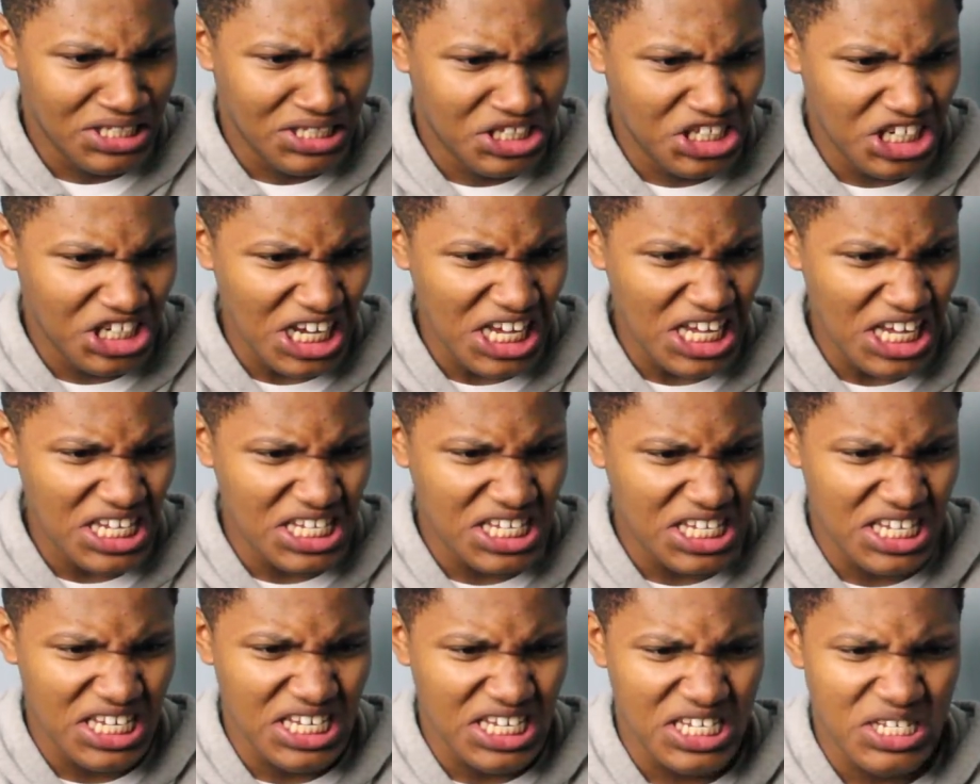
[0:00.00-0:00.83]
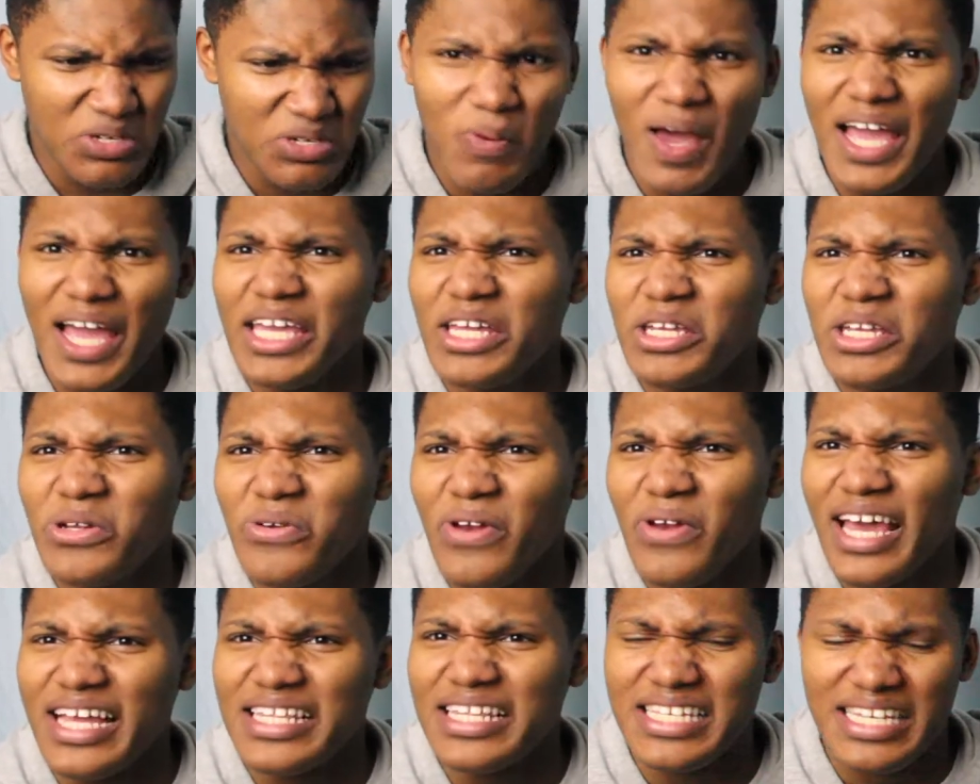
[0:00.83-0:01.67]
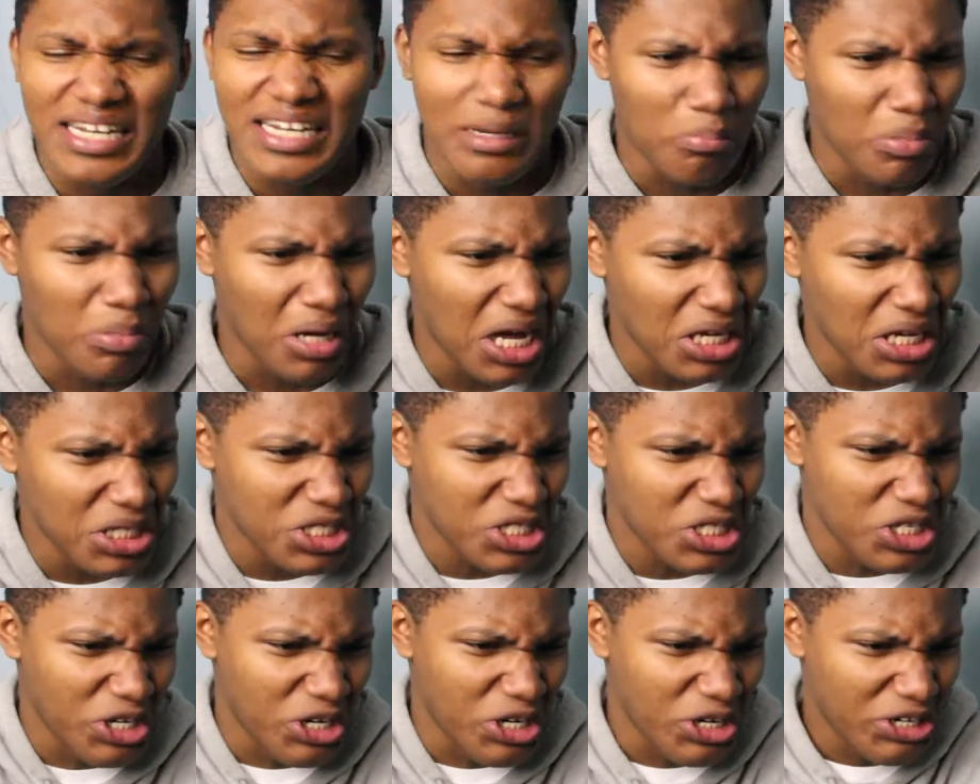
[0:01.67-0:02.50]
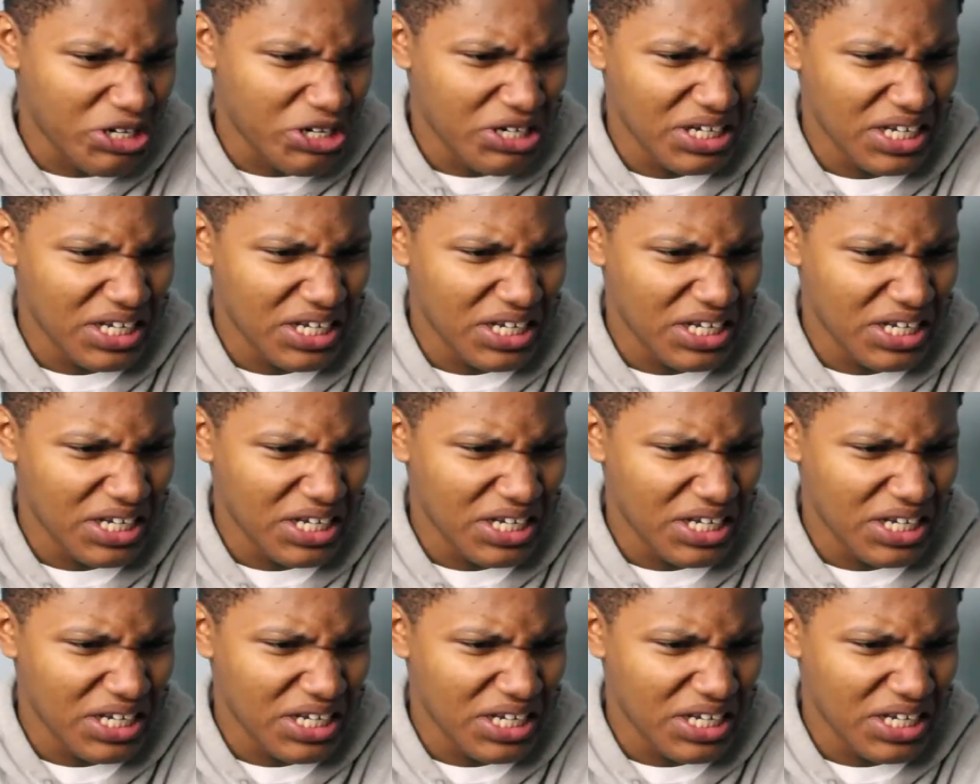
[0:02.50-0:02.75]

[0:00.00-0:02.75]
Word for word: Jesus, why you do that to the punkster?